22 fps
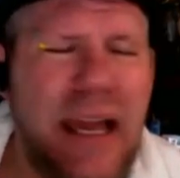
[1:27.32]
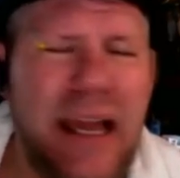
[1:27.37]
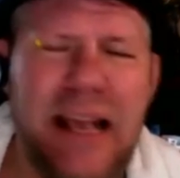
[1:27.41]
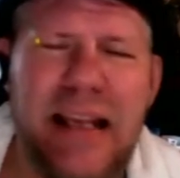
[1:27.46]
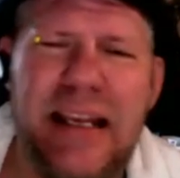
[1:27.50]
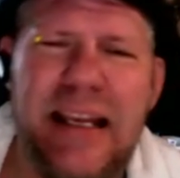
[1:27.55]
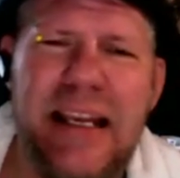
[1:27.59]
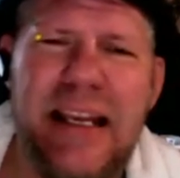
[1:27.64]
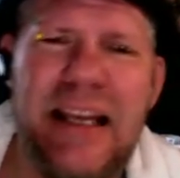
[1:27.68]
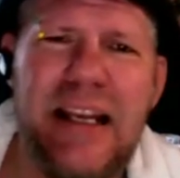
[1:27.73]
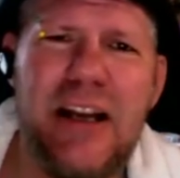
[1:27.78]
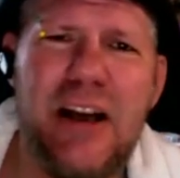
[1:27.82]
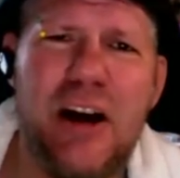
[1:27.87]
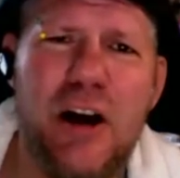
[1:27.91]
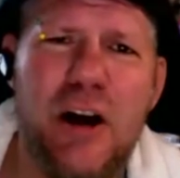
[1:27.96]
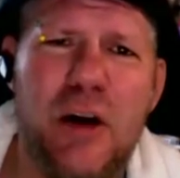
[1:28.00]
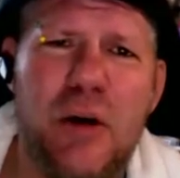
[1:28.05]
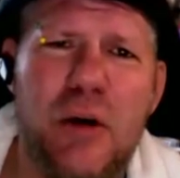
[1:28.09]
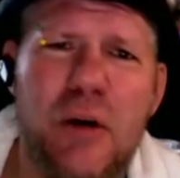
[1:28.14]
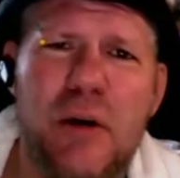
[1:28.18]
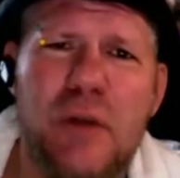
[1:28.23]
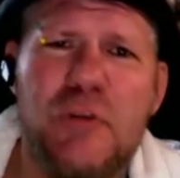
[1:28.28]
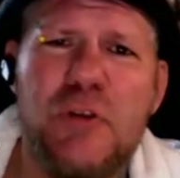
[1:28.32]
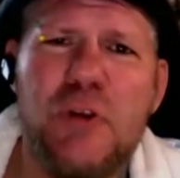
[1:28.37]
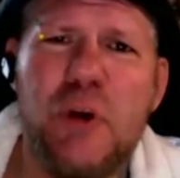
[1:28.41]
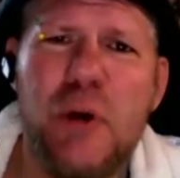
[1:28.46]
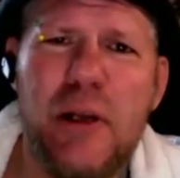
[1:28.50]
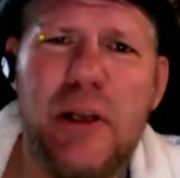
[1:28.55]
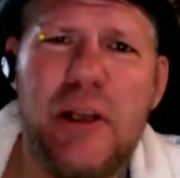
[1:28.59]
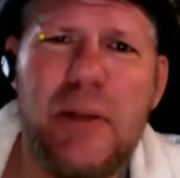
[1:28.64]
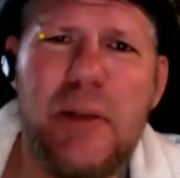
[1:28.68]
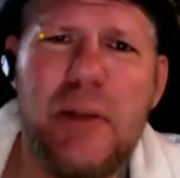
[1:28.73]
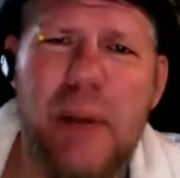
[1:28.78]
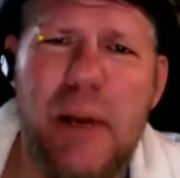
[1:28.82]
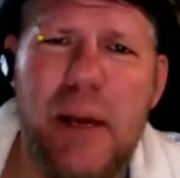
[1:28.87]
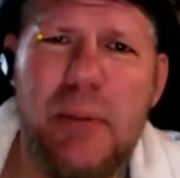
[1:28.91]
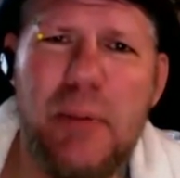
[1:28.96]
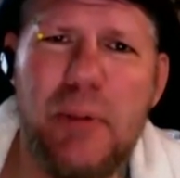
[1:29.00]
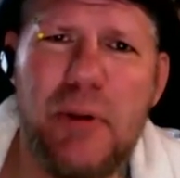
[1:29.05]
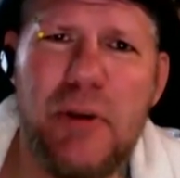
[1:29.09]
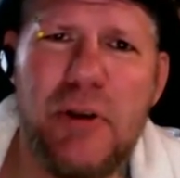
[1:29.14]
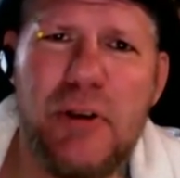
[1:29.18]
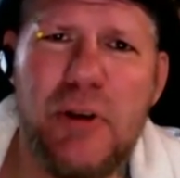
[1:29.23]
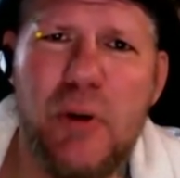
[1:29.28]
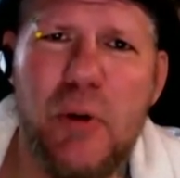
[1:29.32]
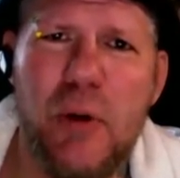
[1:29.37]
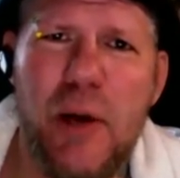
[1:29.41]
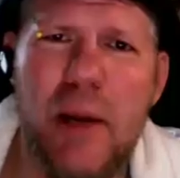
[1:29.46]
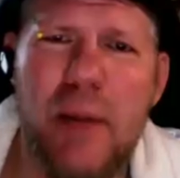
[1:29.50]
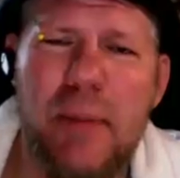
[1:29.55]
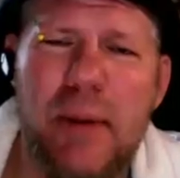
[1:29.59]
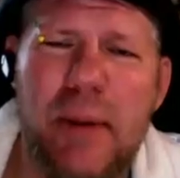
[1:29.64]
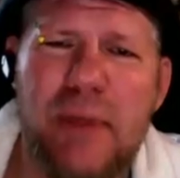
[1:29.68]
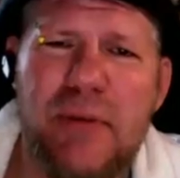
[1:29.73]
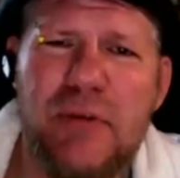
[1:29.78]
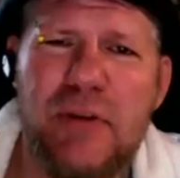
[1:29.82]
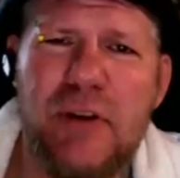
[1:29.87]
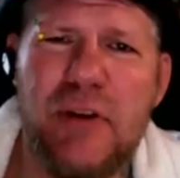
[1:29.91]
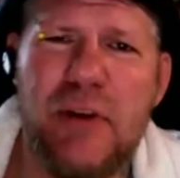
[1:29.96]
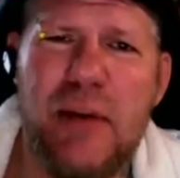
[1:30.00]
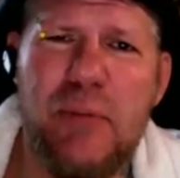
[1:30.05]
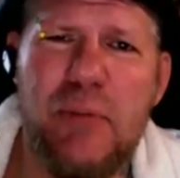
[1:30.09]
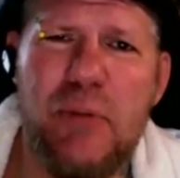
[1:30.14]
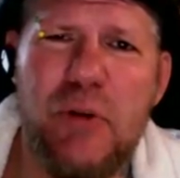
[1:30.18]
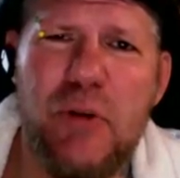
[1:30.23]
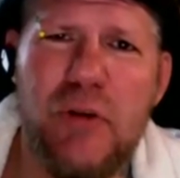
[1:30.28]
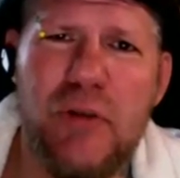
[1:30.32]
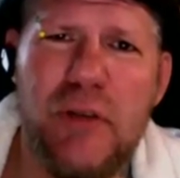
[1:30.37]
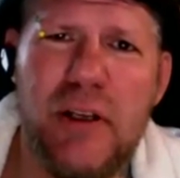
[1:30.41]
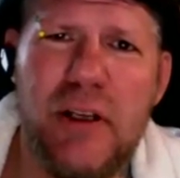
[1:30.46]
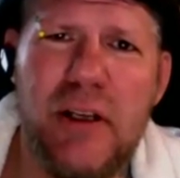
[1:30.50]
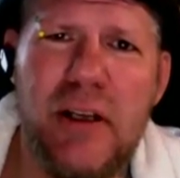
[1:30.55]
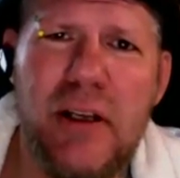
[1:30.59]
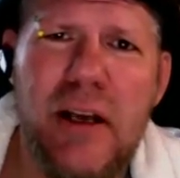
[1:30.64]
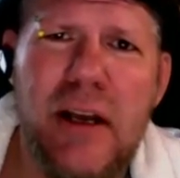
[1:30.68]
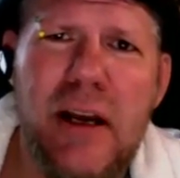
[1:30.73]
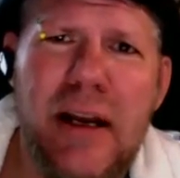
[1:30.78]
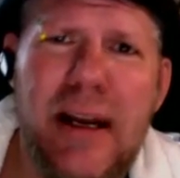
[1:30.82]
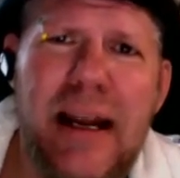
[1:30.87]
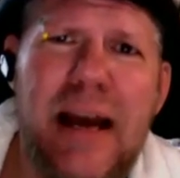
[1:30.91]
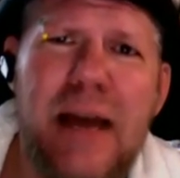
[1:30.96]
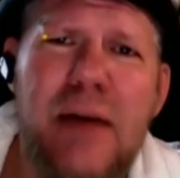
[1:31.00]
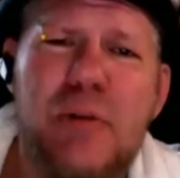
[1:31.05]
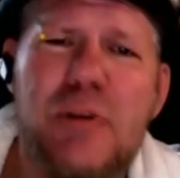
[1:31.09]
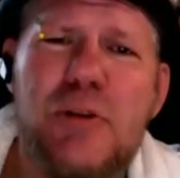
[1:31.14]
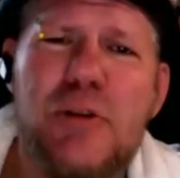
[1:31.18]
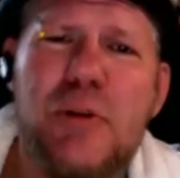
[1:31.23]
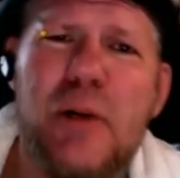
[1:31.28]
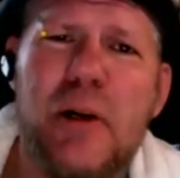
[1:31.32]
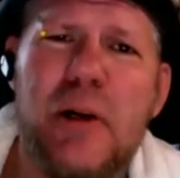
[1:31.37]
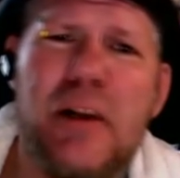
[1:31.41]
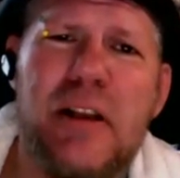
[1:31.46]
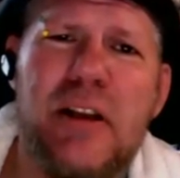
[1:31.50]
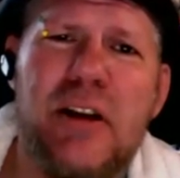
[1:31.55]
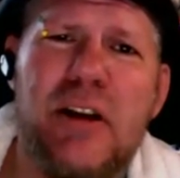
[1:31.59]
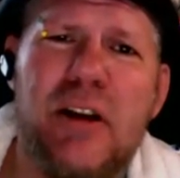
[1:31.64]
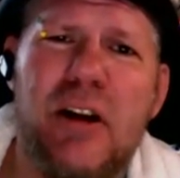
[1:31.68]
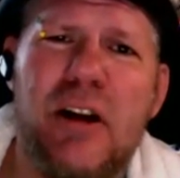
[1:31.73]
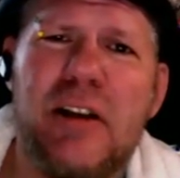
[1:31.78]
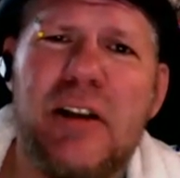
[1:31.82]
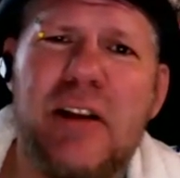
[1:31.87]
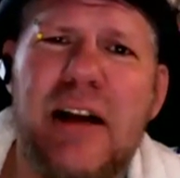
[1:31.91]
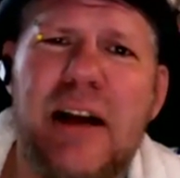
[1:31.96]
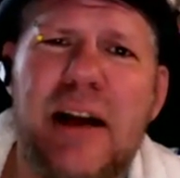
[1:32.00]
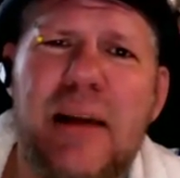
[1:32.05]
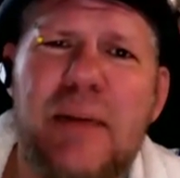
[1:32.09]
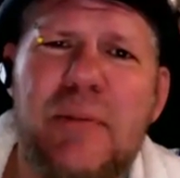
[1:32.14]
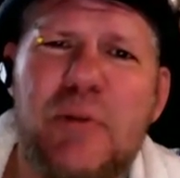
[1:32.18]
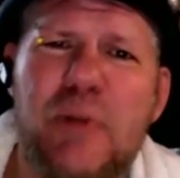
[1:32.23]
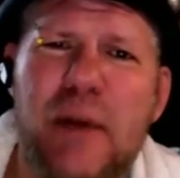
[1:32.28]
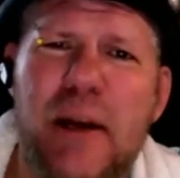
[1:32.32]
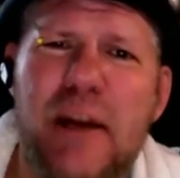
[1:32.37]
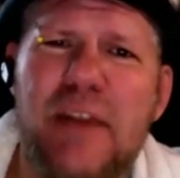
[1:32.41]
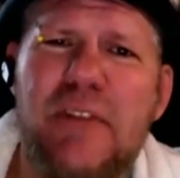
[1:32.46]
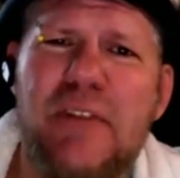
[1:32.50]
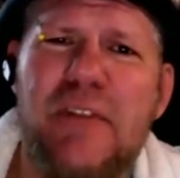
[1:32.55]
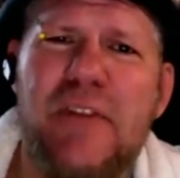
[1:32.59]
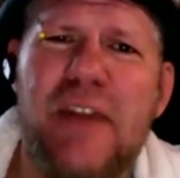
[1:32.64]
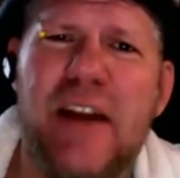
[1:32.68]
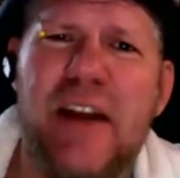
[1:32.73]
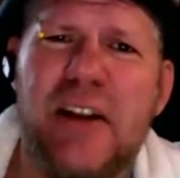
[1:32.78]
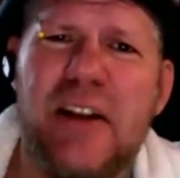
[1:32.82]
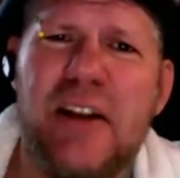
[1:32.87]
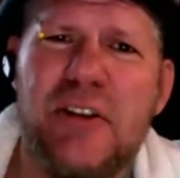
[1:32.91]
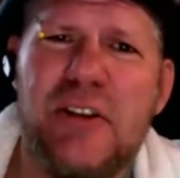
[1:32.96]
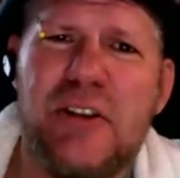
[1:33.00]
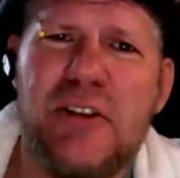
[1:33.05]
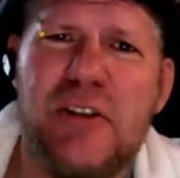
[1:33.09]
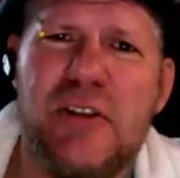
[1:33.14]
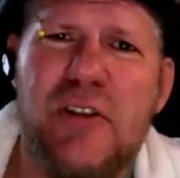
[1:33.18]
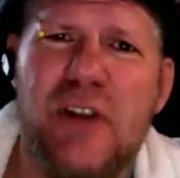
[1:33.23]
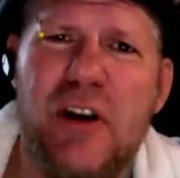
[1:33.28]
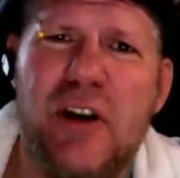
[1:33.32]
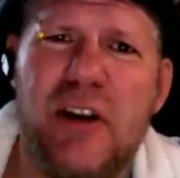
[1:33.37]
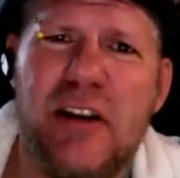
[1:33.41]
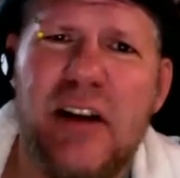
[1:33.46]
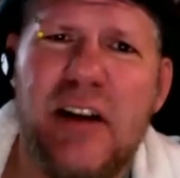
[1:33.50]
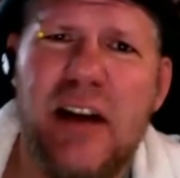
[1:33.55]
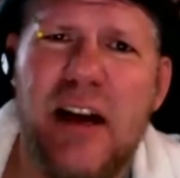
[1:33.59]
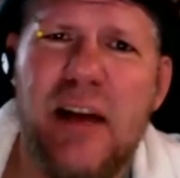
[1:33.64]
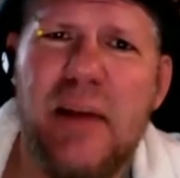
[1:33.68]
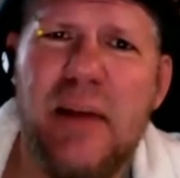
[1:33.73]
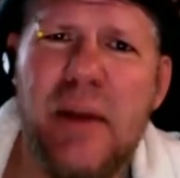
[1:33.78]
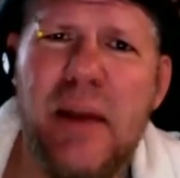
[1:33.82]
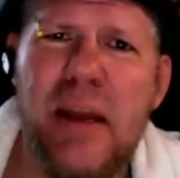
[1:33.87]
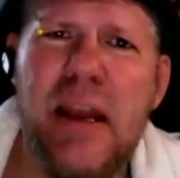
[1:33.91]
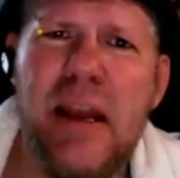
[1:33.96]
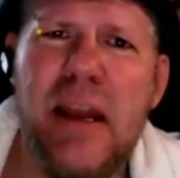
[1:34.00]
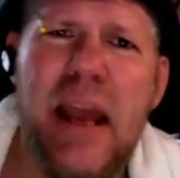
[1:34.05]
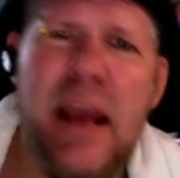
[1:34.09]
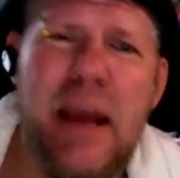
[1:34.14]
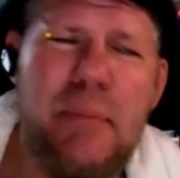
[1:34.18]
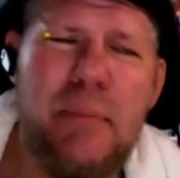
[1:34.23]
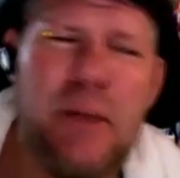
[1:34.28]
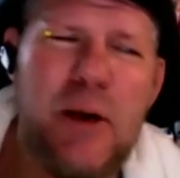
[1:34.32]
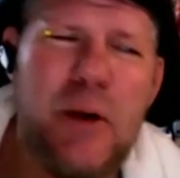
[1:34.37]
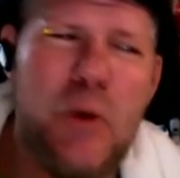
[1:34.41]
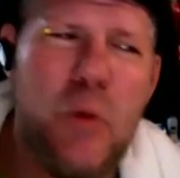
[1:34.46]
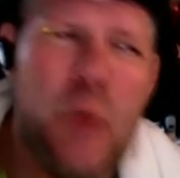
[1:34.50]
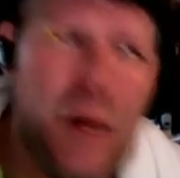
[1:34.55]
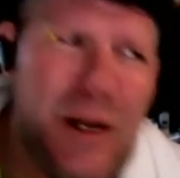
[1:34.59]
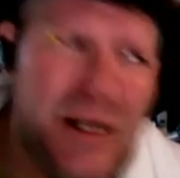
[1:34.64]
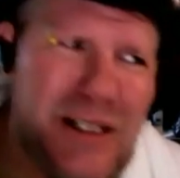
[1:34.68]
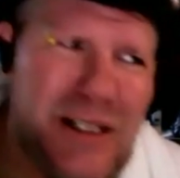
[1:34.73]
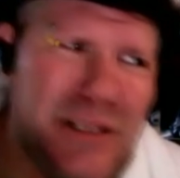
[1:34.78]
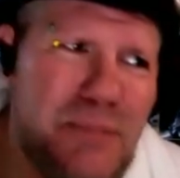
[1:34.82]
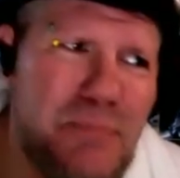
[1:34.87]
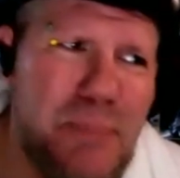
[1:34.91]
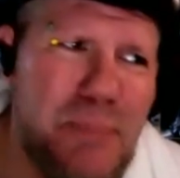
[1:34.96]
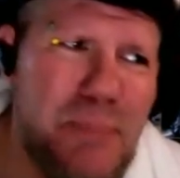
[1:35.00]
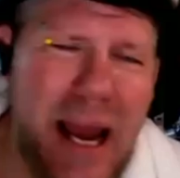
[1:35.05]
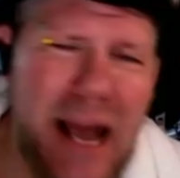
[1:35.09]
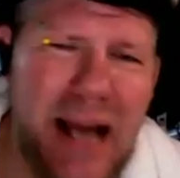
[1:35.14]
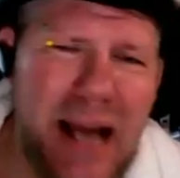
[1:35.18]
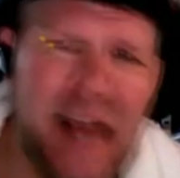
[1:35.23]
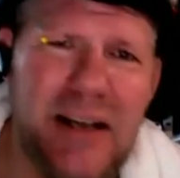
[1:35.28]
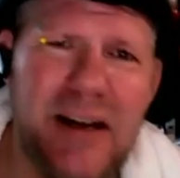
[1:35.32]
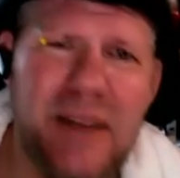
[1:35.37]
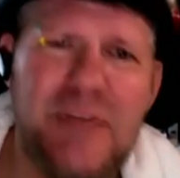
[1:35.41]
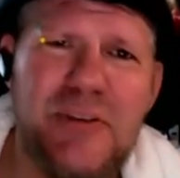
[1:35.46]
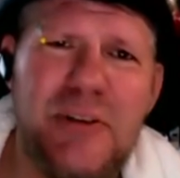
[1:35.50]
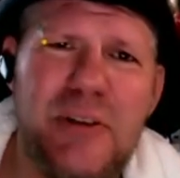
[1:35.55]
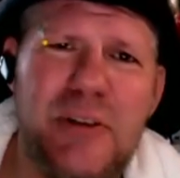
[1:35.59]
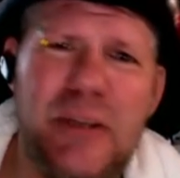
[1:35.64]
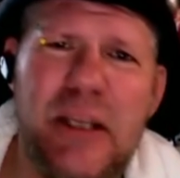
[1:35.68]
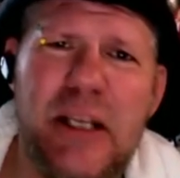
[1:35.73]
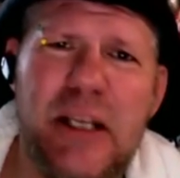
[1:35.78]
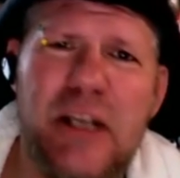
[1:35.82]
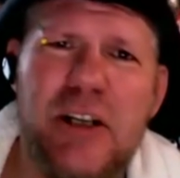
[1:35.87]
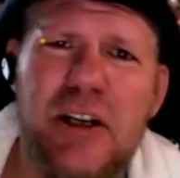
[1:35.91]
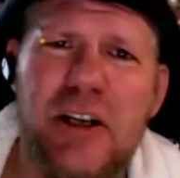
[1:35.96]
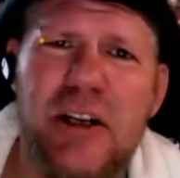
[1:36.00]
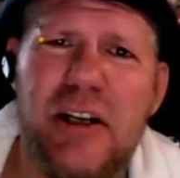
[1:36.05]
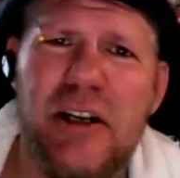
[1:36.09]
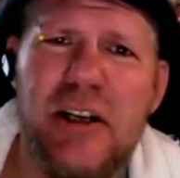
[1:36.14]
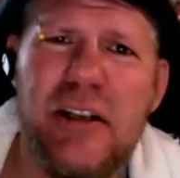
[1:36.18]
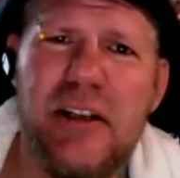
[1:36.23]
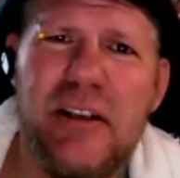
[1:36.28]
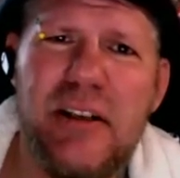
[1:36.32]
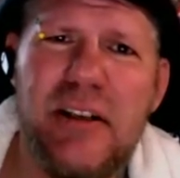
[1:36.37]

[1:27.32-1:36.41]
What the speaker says: kilo of toilet paper to wipe after that movie. That was one of the all-time great failures of all time. But it wasn't bad enough to be good.